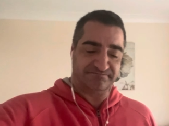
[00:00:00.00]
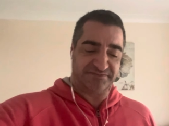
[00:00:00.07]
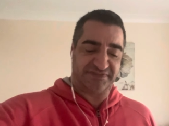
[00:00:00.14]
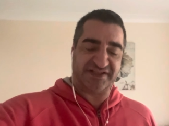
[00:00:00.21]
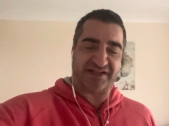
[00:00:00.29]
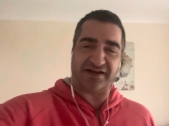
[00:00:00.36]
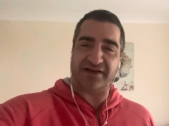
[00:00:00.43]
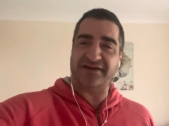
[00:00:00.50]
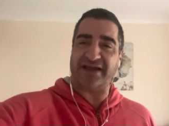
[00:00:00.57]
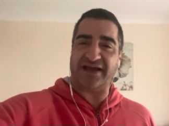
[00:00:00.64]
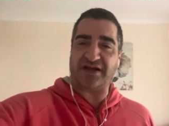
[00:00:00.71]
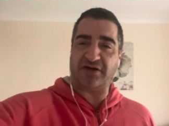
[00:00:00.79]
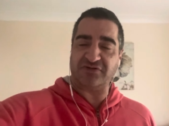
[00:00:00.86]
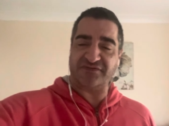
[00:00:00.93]
singing
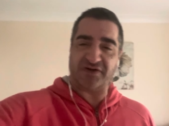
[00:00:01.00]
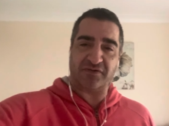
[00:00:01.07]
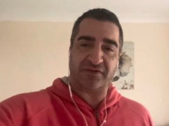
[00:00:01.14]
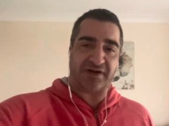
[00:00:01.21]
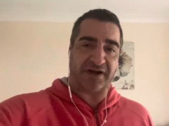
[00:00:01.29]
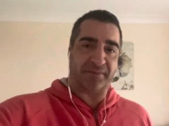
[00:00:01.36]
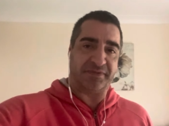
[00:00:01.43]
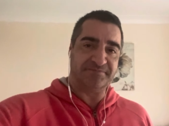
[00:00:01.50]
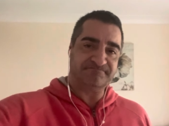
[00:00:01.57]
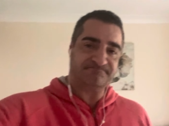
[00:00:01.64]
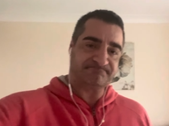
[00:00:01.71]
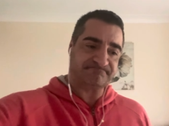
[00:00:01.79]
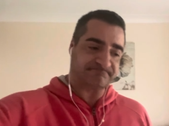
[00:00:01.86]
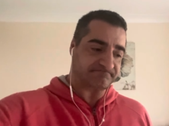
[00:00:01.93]
"Get Out of Our Club."
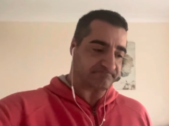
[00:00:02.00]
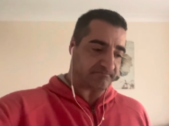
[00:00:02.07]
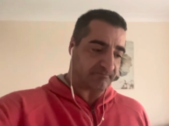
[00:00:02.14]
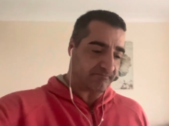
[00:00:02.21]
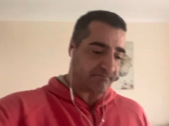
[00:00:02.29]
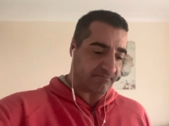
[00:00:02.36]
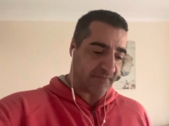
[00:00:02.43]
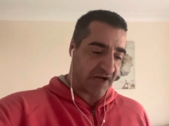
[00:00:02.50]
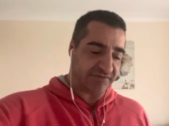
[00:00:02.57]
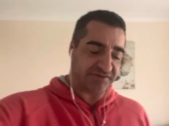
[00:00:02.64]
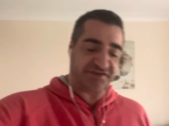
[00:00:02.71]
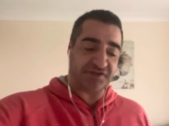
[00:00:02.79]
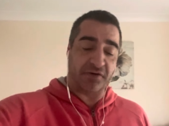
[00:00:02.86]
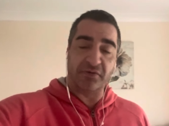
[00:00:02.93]

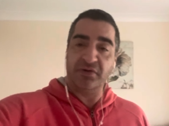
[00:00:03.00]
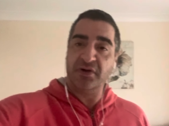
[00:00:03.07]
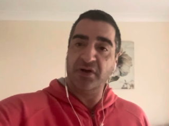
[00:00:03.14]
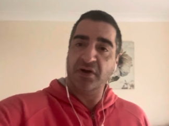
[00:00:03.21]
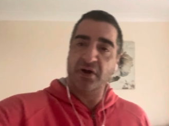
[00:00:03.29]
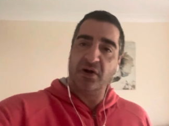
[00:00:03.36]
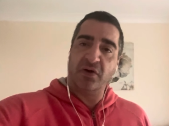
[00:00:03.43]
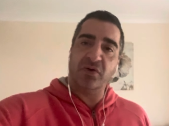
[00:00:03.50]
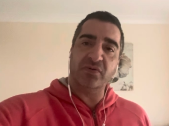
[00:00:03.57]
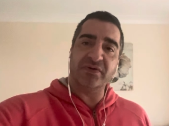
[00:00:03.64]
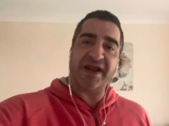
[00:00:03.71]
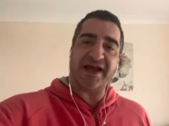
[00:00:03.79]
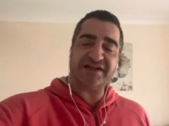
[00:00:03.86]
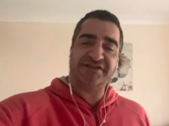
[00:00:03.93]
So, who
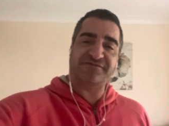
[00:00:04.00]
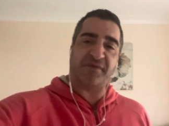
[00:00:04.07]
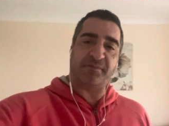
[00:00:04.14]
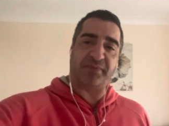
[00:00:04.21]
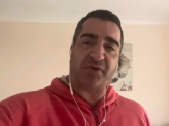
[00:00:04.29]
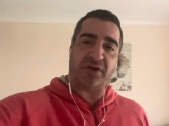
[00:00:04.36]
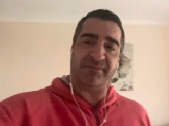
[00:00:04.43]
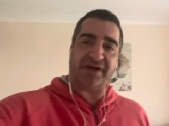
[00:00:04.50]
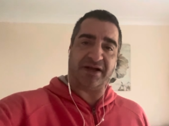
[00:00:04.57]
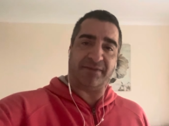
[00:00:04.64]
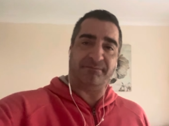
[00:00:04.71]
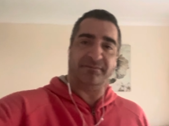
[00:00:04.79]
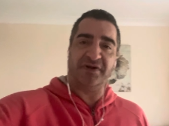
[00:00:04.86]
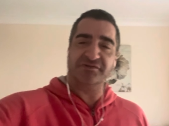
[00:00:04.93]
next for
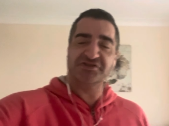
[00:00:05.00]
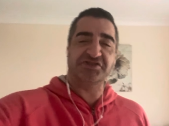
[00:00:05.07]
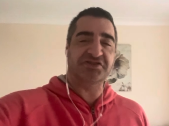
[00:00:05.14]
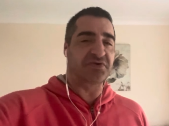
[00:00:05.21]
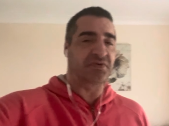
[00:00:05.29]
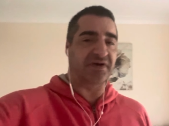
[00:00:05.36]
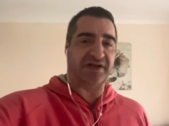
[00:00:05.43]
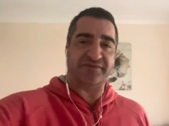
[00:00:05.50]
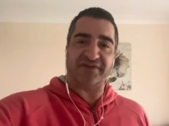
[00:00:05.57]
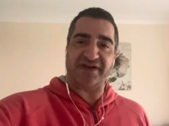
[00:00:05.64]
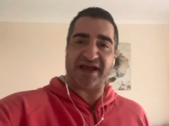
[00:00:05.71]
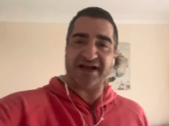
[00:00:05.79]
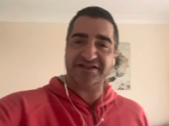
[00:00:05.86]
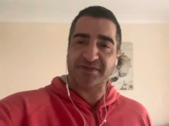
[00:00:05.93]
Birmingham? Surely the
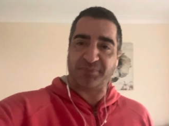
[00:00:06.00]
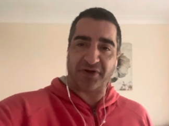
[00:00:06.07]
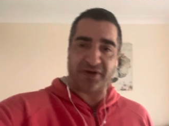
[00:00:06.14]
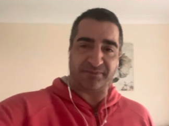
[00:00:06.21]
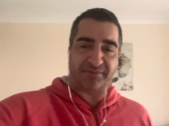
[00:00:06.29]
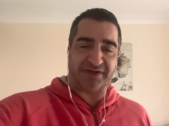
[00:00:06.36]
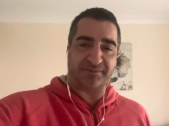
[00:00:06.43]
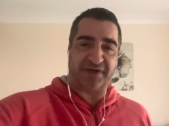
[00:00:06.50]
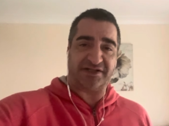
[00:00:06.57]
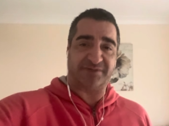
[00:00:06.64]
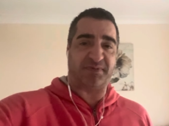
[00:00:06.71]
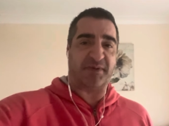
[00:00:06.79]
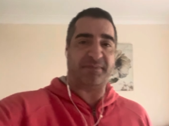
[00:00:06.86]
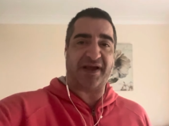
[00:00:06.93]
next appointment
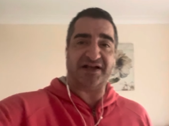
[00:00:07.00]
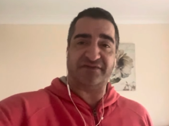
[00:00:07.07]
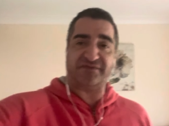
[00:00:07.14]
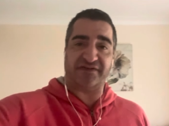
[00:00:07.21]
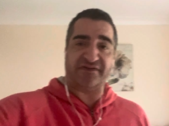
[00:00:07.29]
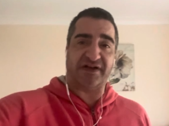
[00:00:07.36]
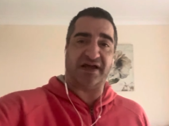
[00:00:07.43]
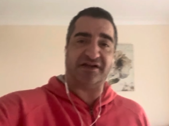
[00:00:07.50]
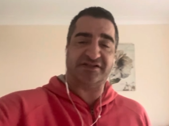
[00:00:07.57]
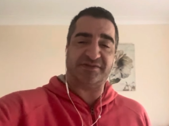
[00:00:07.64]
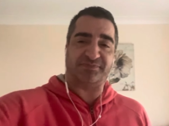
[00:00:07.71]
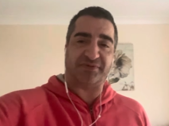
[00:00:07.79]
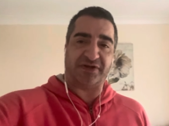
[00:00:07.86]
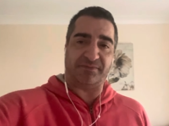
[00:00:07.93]
must be better than the last
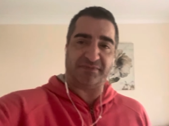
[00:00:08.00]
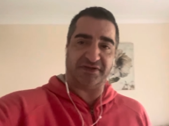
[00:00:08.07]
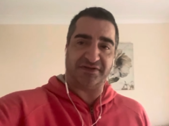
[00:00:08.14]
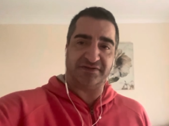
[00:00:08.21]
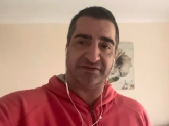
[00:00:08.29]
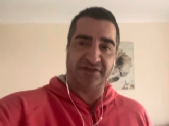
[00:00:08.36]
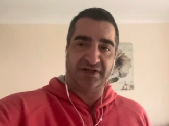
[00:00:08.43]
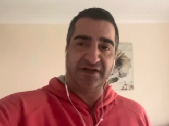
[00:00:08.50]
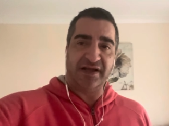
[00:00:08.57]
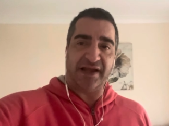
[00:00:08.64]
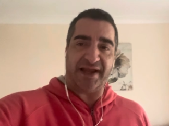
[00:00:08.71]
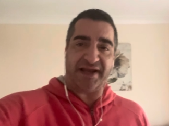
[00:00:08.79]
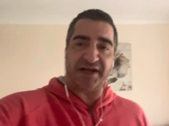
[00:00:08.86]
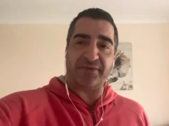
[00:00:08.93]
appointment.
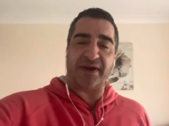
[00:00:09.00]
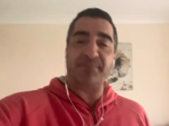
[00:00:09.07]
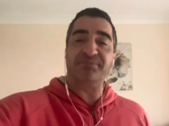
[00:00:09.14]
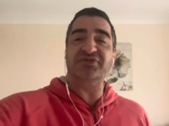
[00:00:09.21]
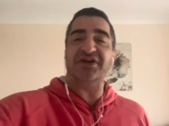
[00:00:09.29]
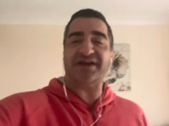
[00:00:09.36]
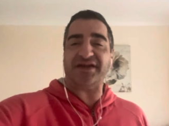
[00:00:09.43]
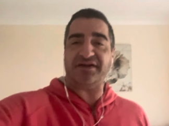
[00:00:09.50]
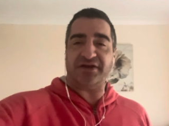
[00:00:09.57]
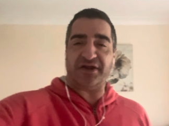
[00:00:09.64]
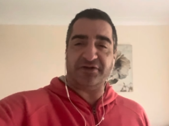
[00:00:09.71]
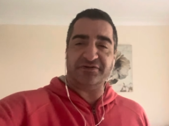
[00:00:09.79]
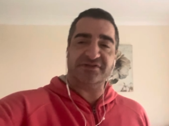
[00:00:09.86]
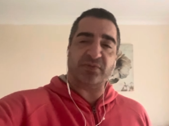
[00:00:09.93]
Anyway, breaking
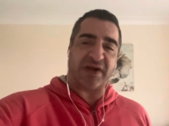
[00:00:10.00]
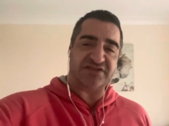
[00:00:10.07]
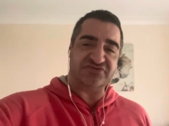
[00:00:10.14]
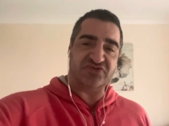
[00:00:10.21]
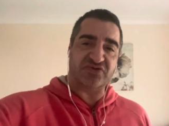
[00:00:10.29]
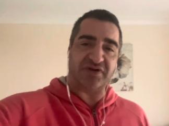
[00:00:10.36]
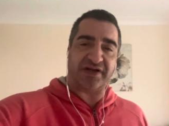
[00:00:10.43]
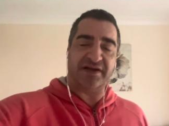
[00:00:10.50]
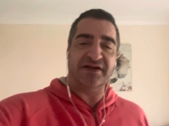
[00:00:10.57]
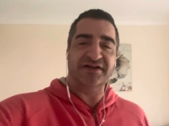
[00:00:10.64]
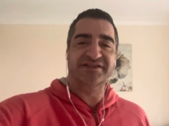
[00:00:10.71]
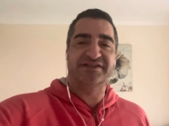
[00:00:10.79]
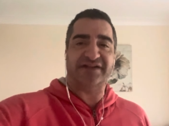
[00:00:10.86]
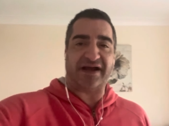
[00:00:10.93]
news, Wayne Rooney
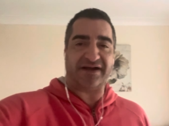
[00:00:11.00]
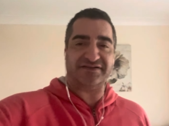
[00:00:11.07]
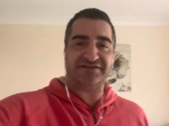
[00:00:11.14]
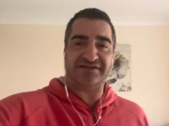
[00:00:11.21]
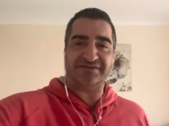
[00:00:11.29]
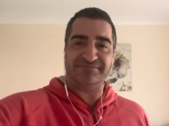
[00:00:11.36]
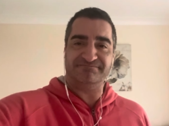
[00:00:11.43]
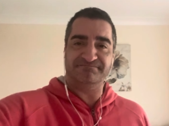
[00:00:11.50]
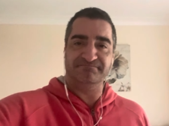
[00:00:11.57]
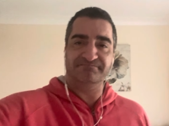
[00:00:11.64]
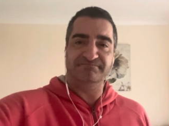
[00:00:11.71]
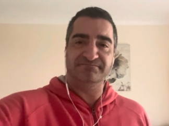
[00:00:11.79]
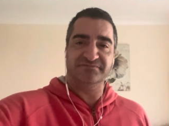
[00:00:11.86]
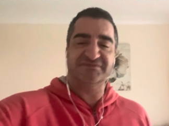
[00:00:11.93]
sacked.
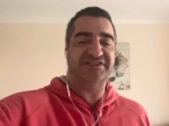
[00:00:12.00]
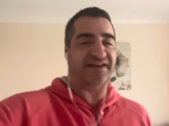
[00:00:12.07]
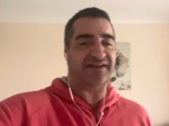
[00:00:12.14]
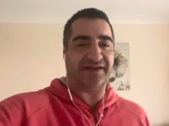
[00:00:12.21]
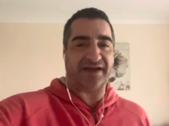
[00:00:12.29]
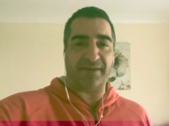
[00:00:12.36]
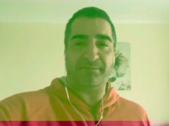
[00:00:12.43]
Take care,